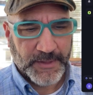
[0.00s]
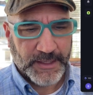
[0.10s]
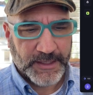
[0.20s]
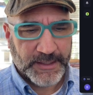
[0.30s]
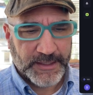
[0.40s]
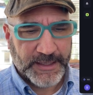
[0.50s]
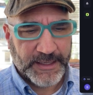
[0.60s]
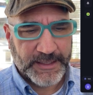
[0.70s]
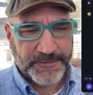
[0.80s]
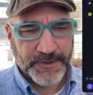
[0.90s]

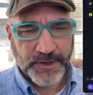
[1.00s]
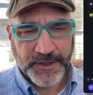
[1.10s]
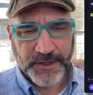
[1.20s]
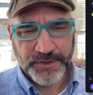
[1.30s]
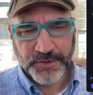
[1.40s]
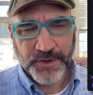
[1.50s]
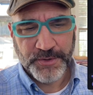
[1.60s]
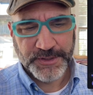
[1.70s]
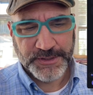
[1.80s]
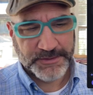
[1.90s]
And if you go down, you'll
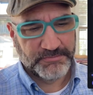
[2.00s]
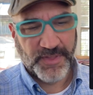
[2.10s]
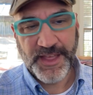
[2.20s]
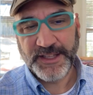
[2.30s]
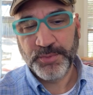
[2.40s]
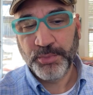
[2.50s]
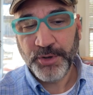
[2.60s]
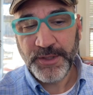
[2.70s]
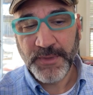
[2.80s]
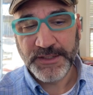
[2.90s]
notice that's
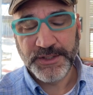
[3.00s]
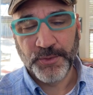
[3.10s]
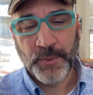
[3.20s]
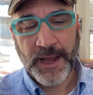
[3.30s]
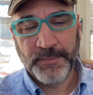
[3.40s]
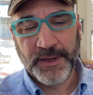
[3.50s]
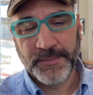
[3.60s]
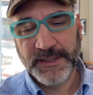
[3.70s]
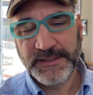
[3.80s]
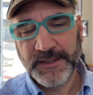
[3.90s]
pretty much the wrap
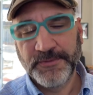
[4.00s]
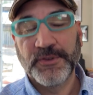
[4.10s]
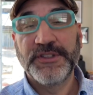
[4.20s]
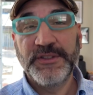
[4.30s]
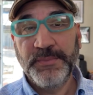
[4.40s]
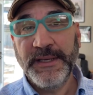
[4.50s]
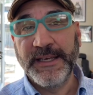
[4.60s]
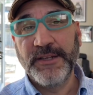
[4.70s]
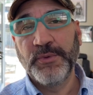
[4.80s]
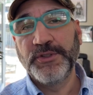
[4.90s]
up, except for
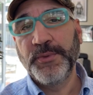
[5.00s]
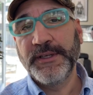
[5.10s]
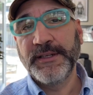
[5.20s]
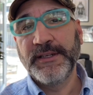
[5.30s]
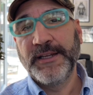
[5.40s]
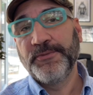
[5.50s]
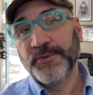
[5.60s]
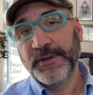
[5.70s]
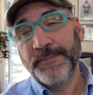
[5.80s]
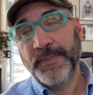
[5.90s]
speed, which we can, if
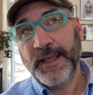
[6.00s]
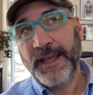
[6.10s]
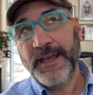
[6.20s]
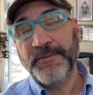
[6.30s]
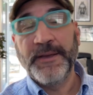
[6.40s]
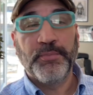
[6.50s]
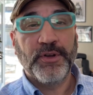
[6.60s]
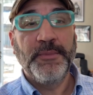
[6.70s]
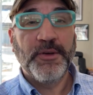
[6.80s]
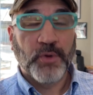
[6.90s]
we have a
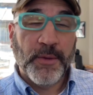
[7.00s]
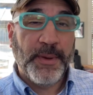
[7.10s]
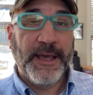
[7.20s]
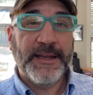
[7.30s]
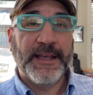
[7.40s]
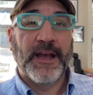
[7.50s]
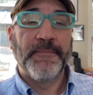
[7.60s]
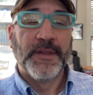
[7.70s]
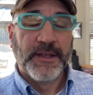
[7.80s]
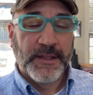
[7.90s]
premium or a paid
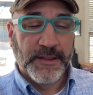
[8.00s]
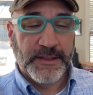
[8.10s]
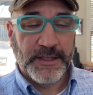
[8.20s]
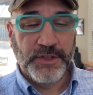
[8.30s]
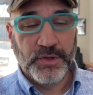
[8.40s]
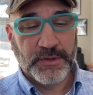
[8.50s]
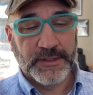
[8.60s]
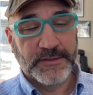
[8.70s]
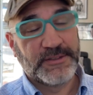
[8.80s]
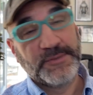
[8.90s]
account, then you
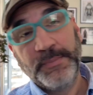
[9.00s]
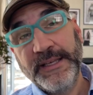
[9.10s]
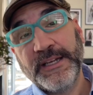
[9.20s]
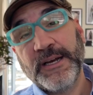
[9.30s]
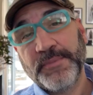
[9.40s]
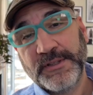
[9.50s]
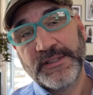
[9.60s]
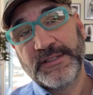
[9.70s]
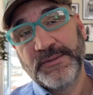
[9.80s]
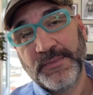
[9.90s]
can speed up
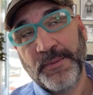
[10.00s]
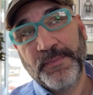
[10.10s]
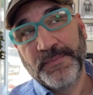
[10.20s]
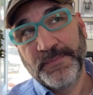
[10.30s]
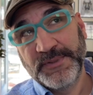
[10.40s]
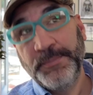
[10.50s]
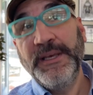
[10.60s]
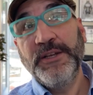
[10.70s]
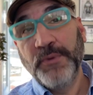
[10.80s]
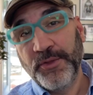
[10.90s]
the
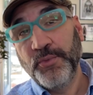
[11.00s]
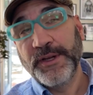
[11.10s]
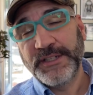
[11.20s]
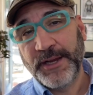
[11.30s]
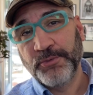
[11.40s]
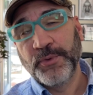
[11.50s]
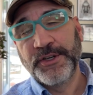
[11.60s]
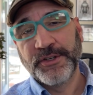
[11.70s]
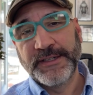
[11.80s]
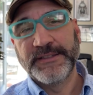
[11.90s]
speed with which a
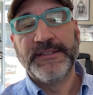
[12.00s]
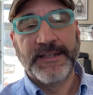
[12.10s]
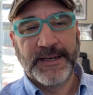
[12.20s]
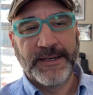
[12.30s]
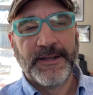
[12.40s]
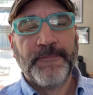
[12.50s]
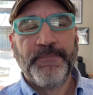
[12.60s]
render is done.